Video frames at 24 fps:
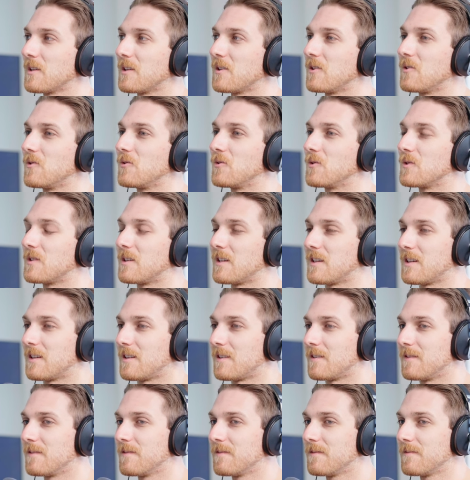used
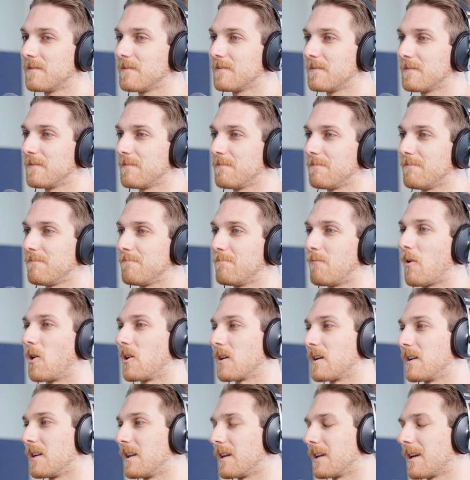in
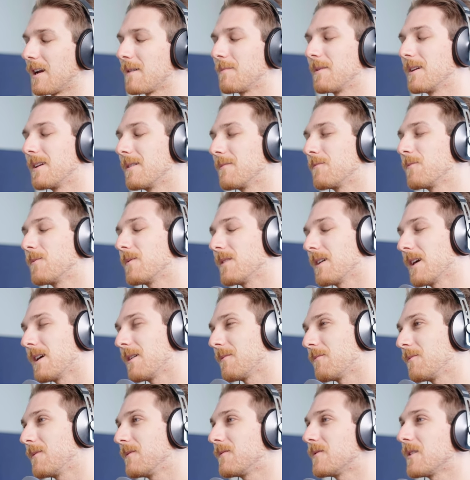marketing. I mean,
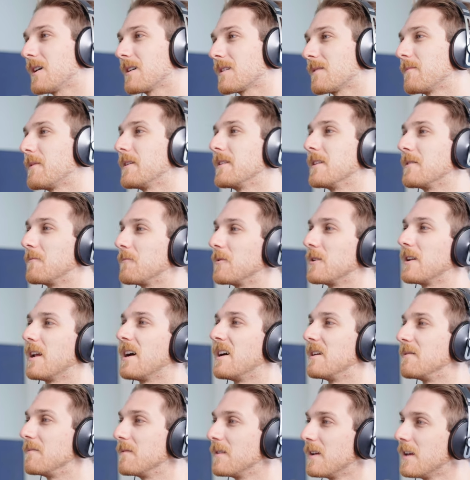we've talked about Linwood
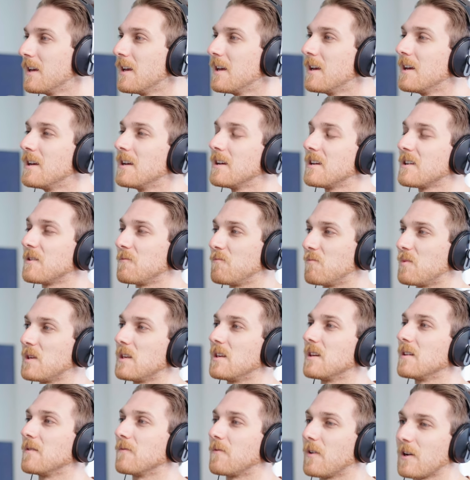not
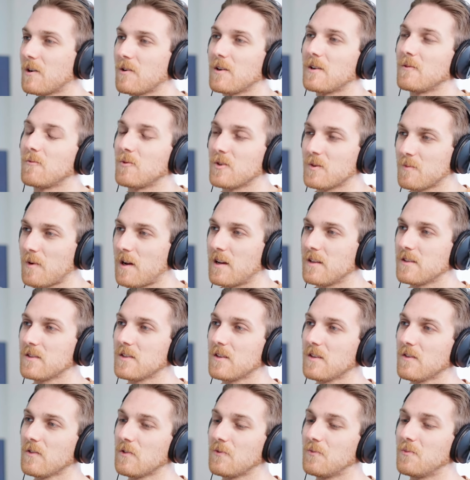being very
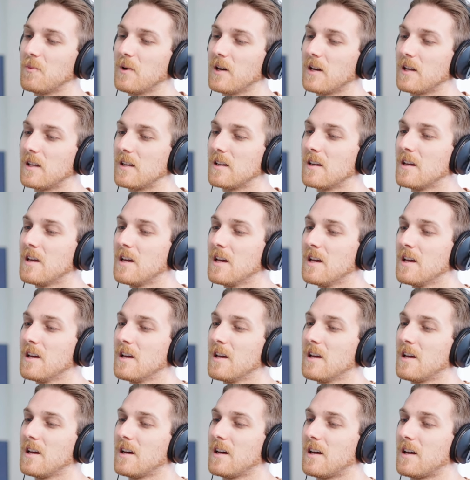responsive, but
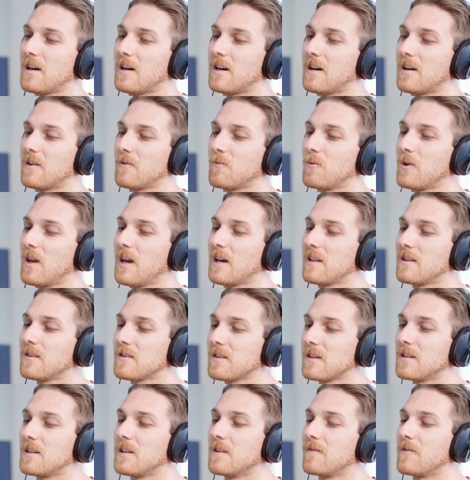uh, we had
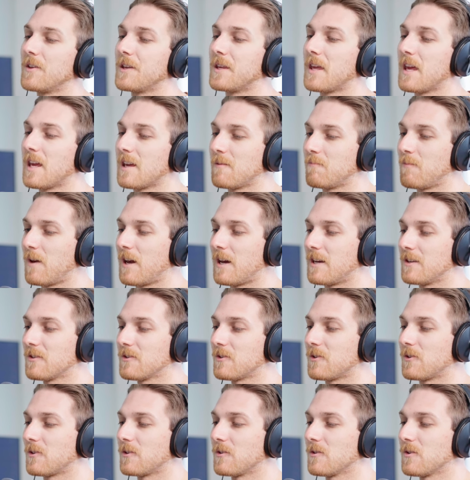this idea of the game
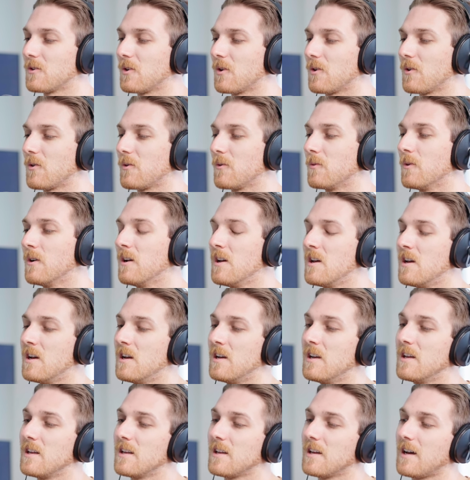master. So
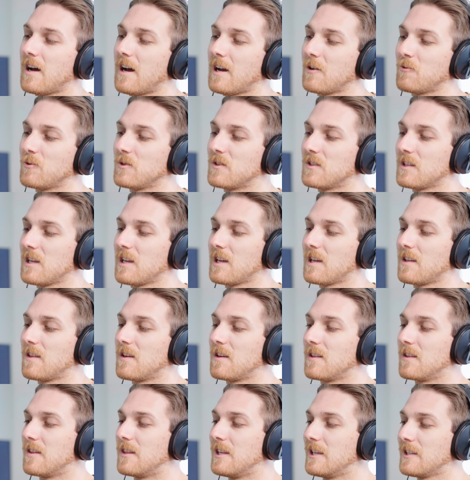I would say
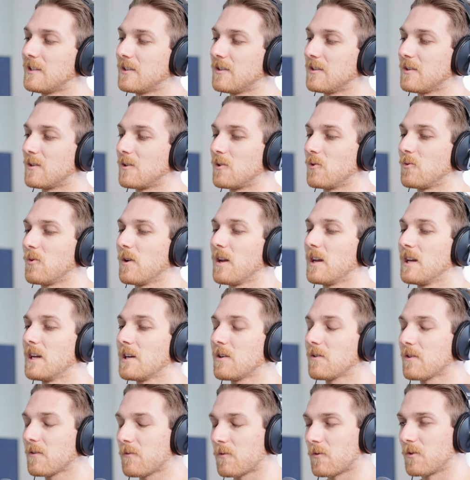that this is a new
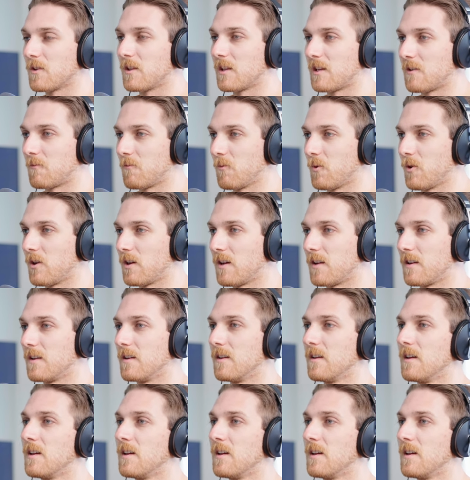era for Linwood,